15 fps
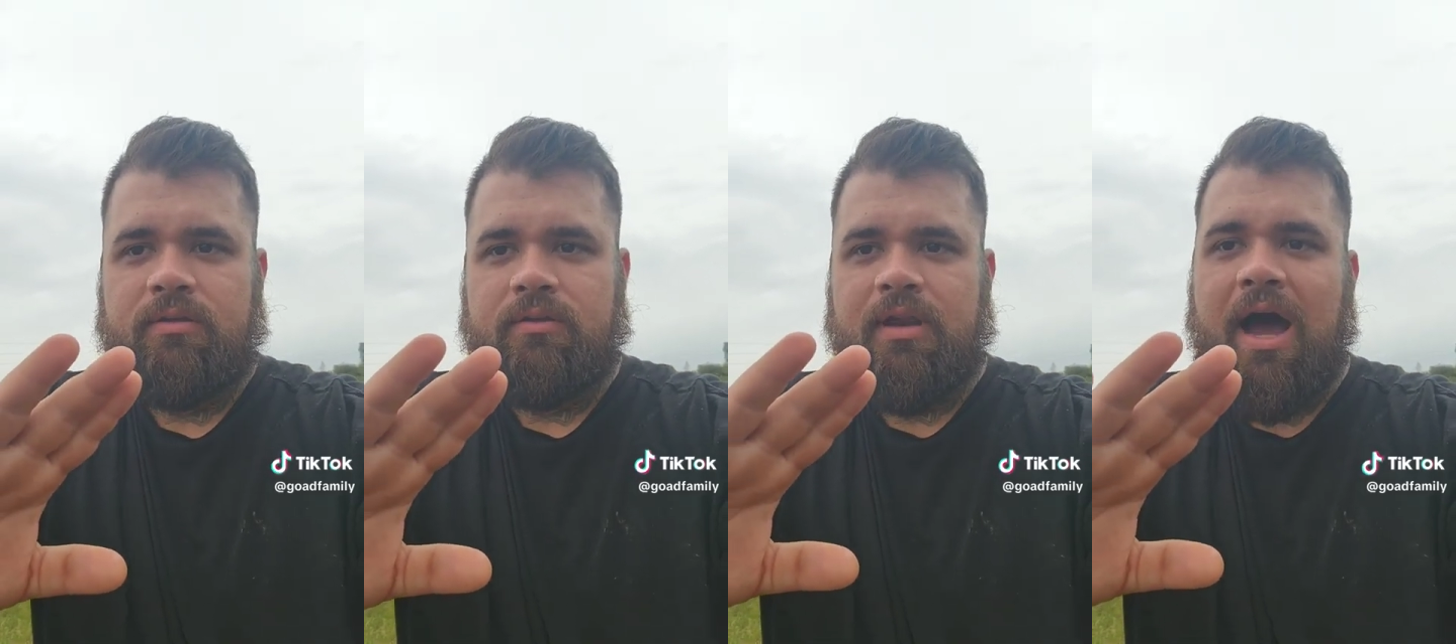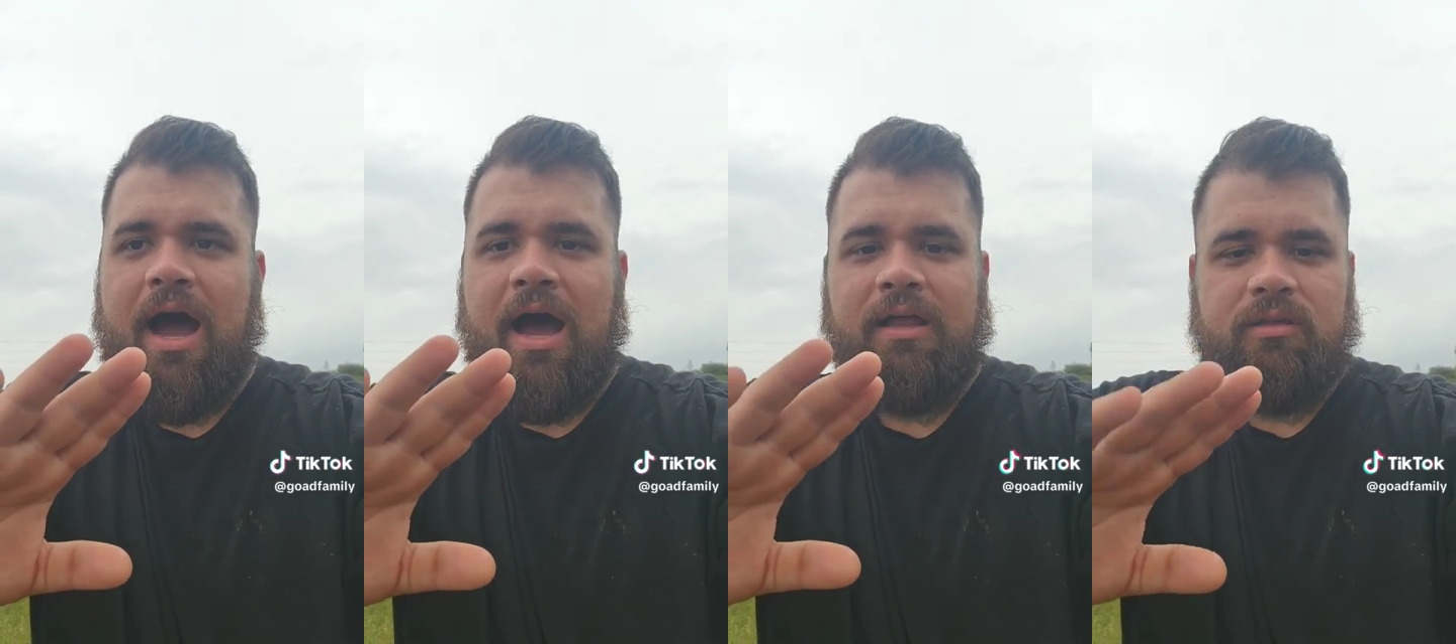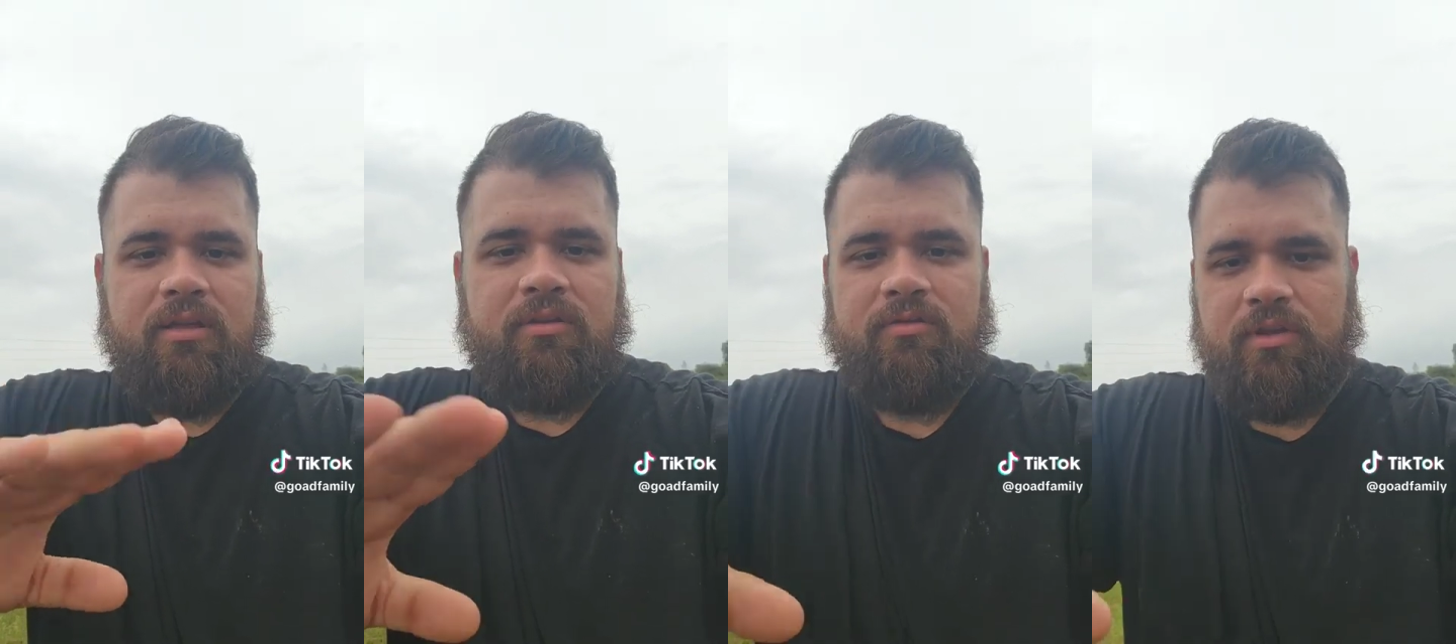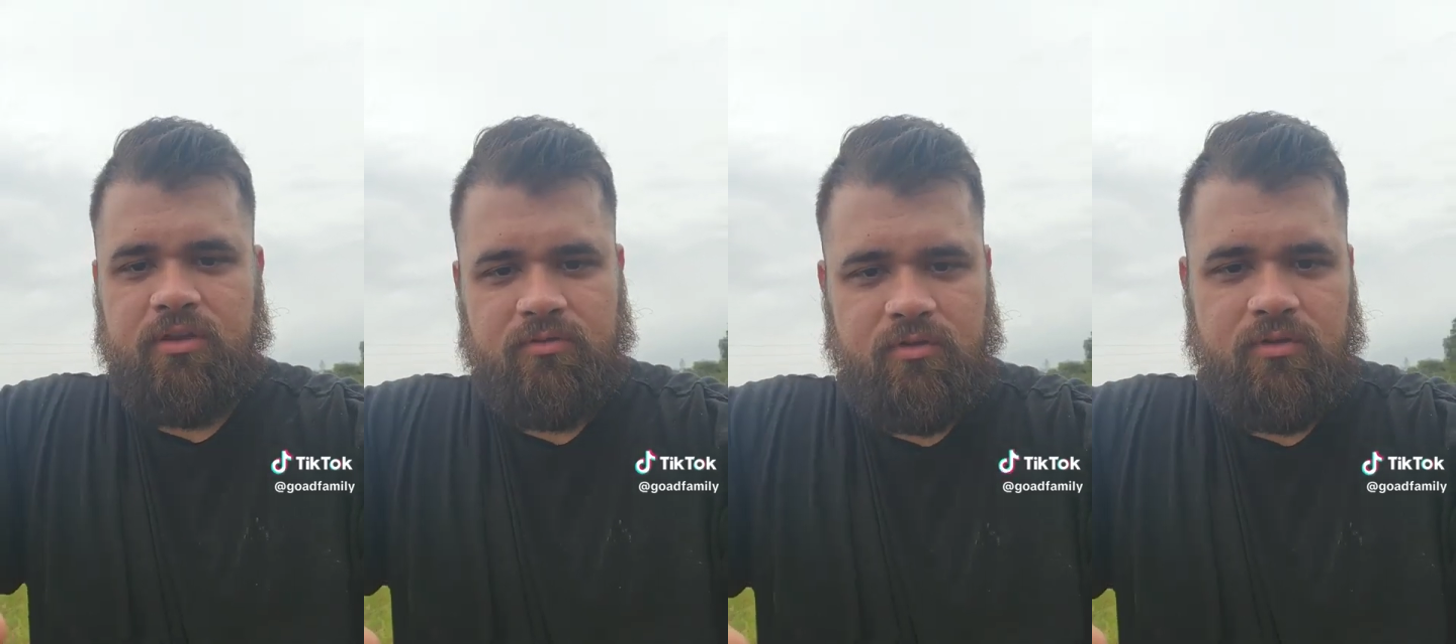not
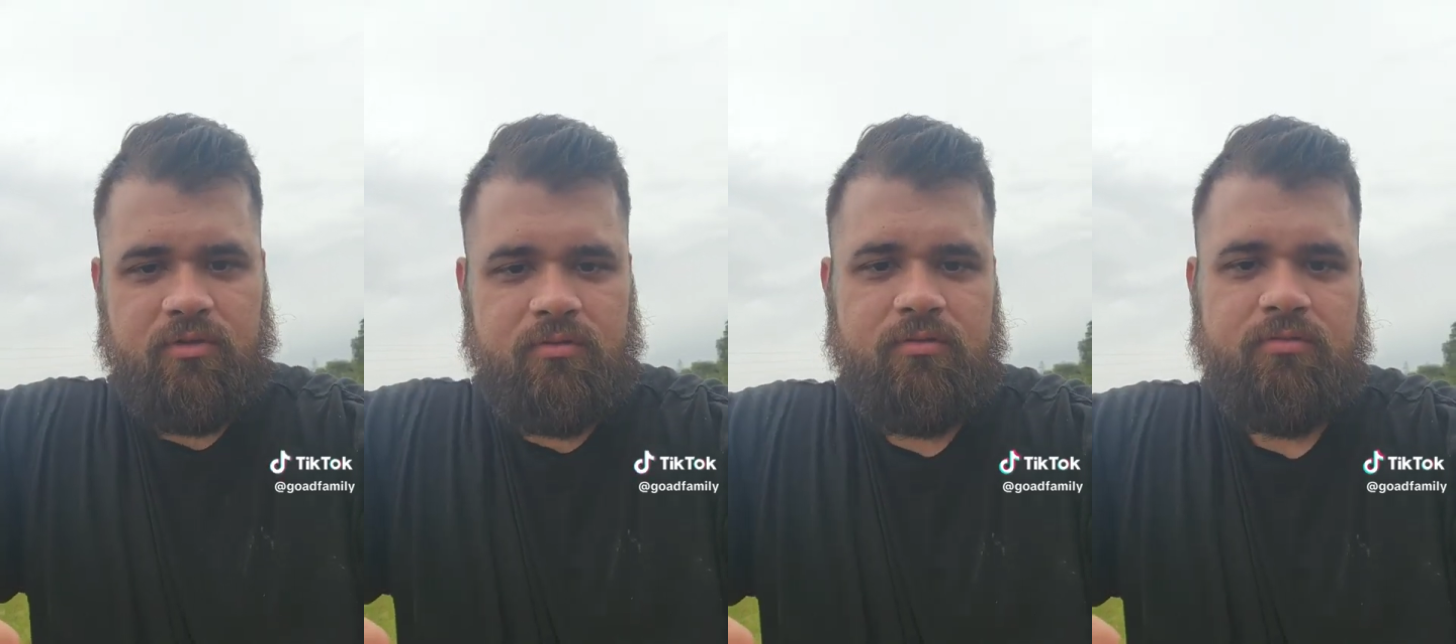listening to you.